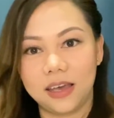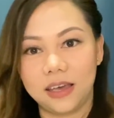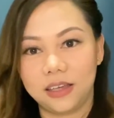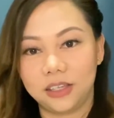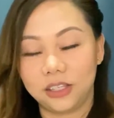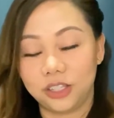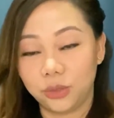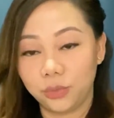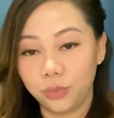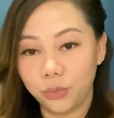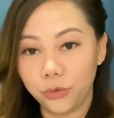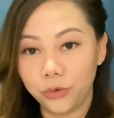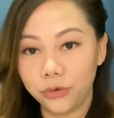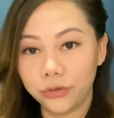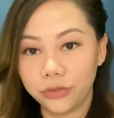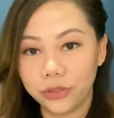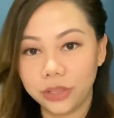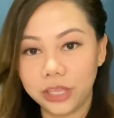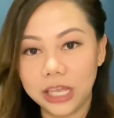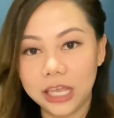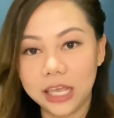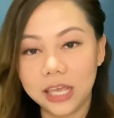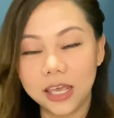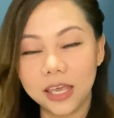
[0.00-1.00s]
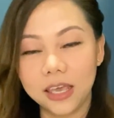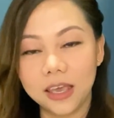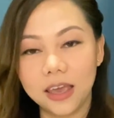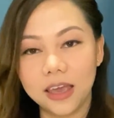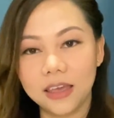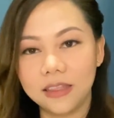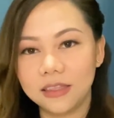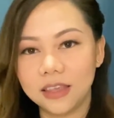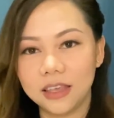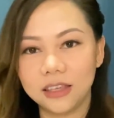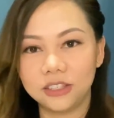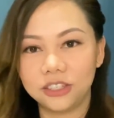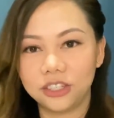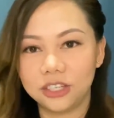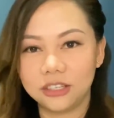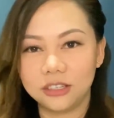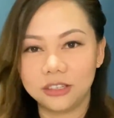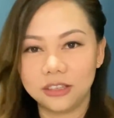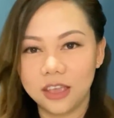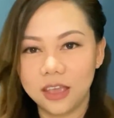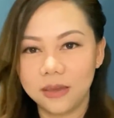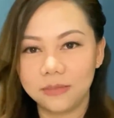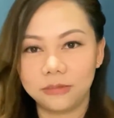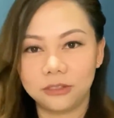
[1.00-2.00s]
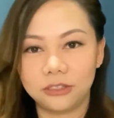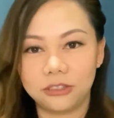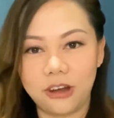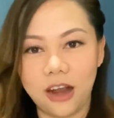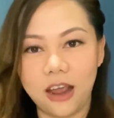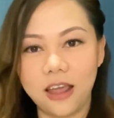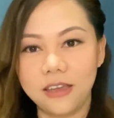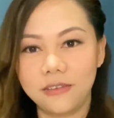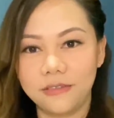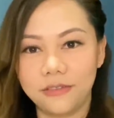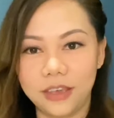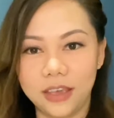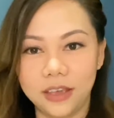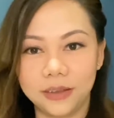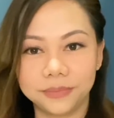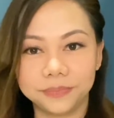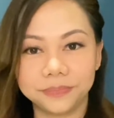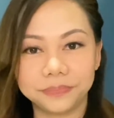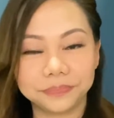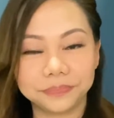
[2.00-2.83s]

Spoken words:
smoothly and then just keep driving.